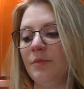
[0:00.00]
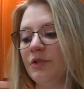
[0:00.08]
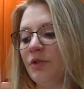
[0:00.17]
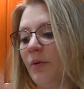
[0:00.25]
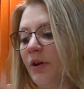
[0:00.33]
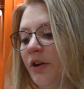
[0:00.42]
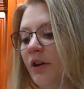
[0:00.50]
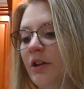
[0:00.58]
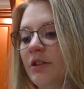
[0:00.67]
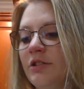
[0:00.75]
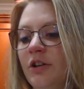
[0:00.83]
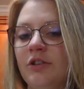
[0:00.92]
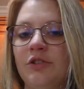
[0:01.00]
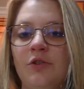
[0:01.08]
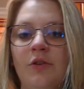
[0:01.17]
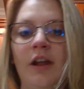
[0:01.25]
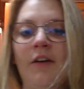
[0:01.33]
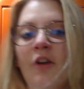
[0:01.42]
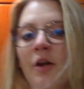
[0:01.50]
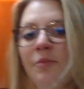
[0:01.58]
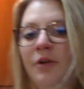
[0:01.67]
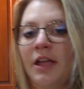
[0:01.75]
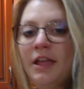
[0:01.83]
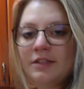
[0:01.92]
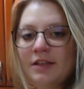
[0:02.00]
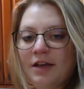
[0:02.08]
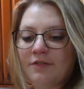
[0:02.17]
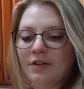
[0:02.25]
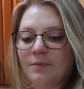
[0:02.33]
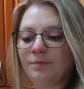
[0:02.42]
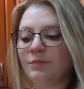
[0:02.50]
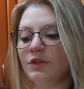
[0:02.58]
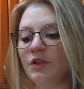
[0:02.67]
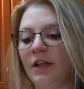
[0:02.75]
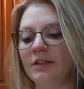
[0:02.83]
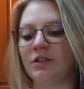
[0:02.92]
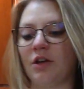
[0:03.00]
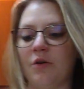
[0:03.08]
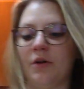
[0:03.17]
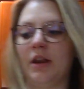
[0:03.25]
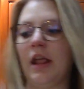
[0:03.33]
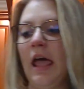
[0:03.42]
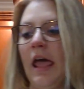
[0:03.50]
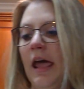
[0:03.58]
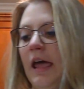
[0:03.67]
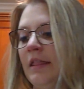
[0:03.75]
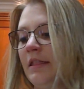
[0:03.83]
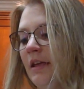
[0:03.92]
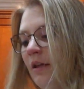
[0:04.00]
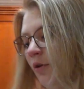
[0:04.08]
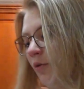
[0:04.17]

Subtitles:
So what you're gonna start doing, I've already preheated the oven, so that's going, and then